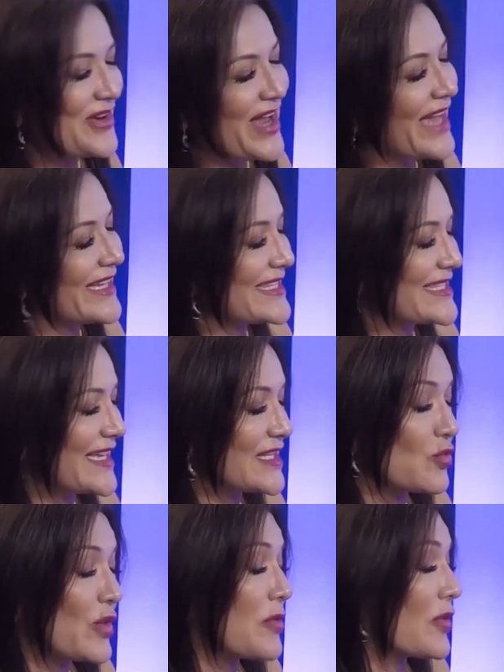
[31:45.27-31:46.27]
United
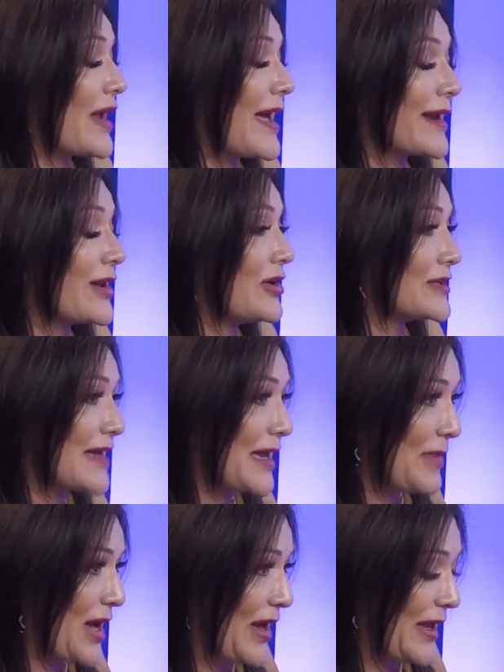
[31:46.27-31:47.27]
States, we were at an
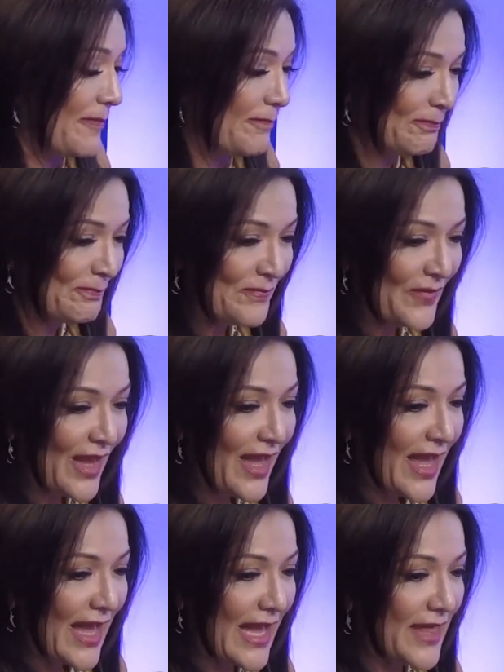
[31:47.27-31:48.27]
all-time high.
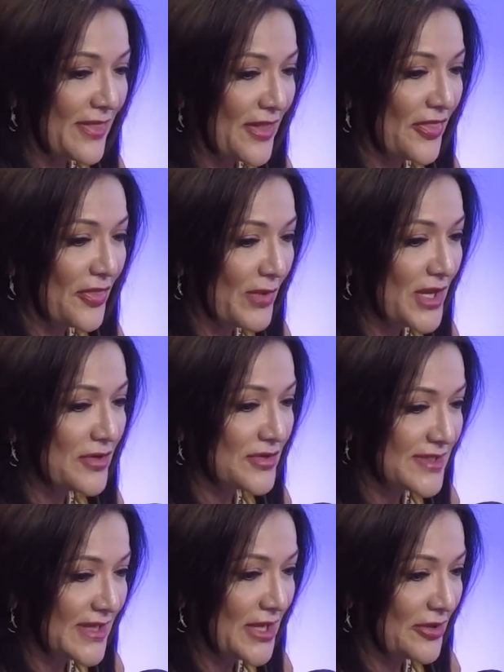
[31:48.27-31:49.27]
And then 3
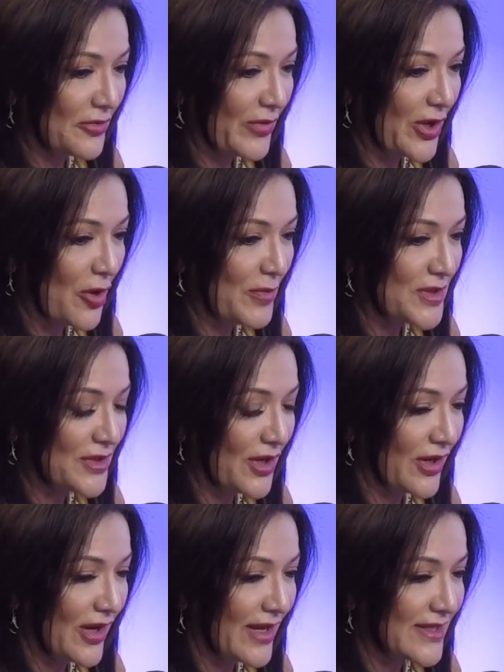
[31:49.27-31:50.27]
years later, we opened
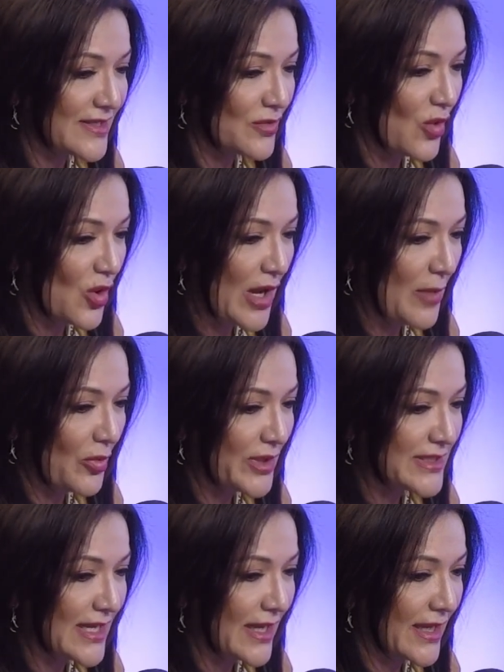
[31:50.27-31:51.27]
our eyes and woke up
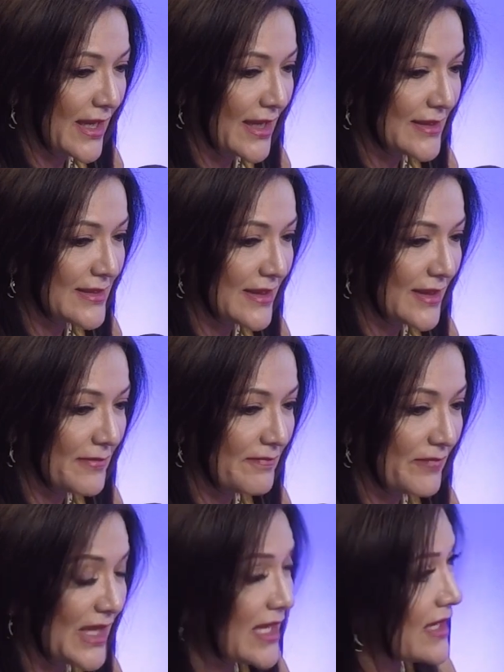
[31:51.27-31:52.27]
one day, and
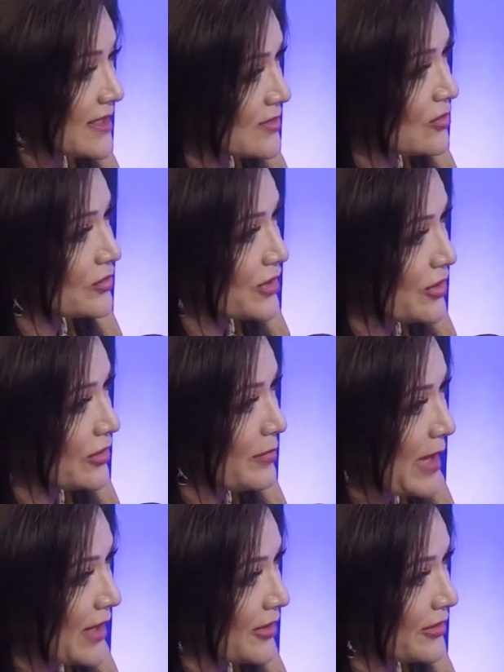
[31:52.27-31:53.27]
EDS sold to
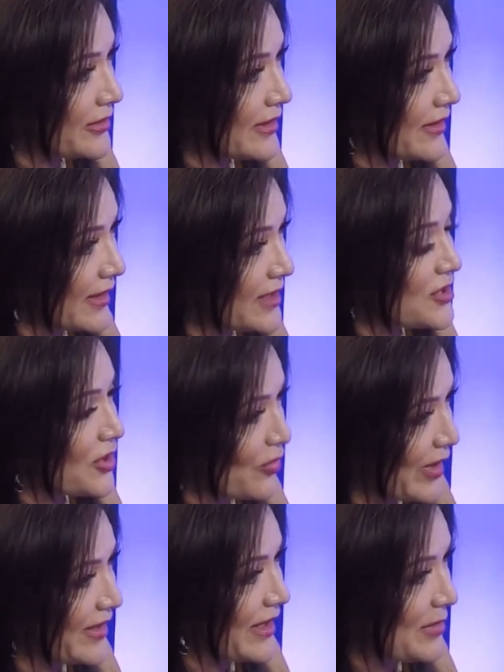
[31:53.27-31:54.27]
Hewlett-Packard, and they took
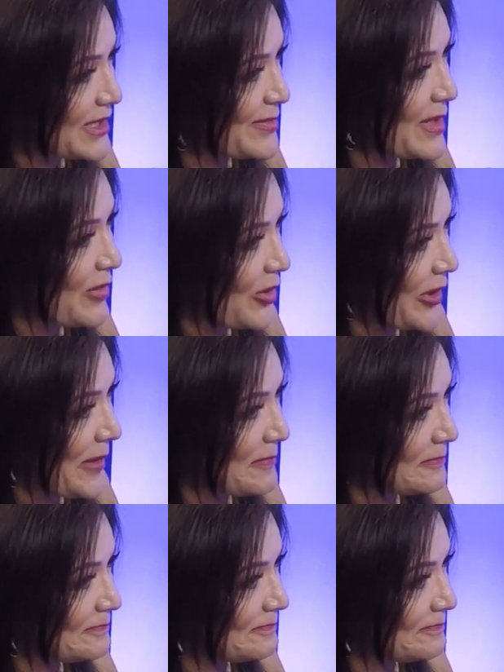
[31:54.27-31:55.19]
away the MSP program.